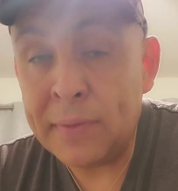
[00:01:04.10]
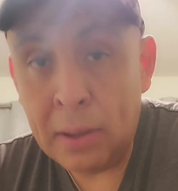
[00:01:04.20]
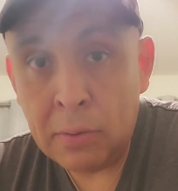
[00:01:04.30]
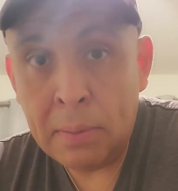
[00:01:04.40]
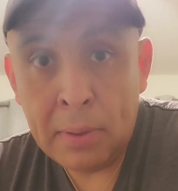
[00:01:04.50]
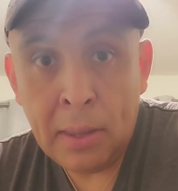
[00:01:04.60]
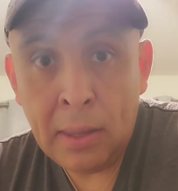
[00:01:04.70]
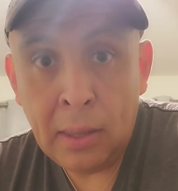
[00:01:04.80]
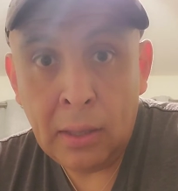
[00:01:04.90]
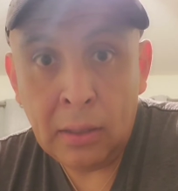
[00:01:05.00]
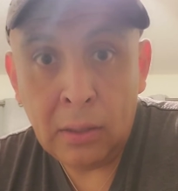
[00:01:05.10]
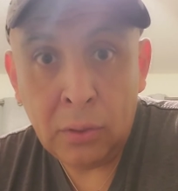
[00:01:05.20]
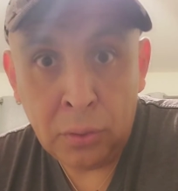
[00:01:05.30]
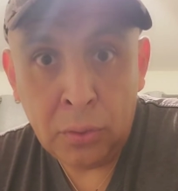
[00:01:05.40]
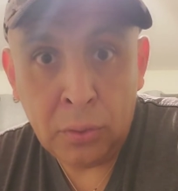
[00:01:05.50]
not gonna be
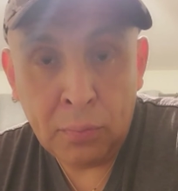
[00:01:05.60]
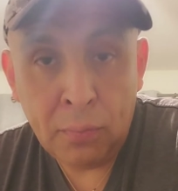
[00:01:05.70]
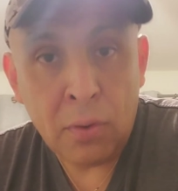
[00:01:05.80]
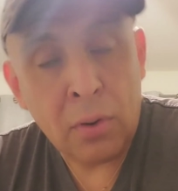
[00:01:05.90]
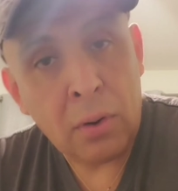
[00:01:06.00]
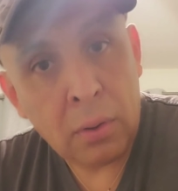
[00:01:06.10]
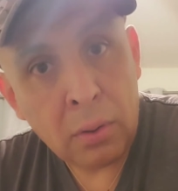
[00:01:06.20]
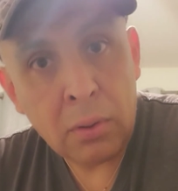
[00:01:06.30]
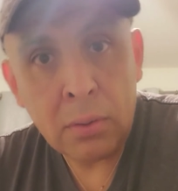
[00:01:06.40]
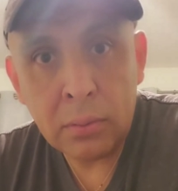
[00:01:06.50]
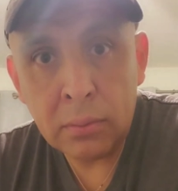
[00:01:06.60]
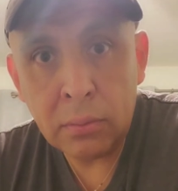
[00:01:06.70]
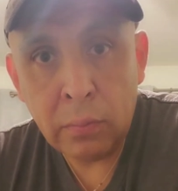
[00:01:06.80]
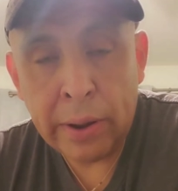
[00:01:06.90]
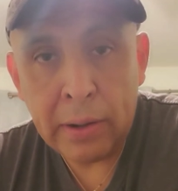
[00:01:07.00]
good for
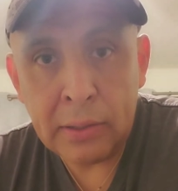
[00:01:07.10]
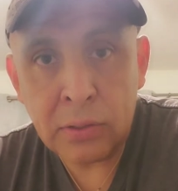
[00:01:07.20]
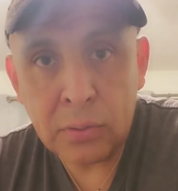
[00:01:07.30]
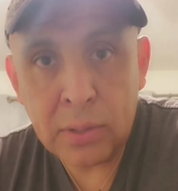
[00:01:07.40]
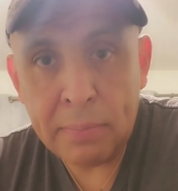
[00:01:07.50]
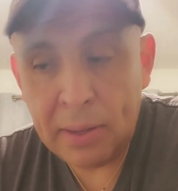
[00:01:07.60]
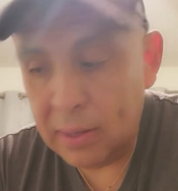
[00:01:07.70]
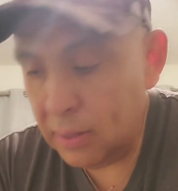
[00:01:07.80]
what is gonna be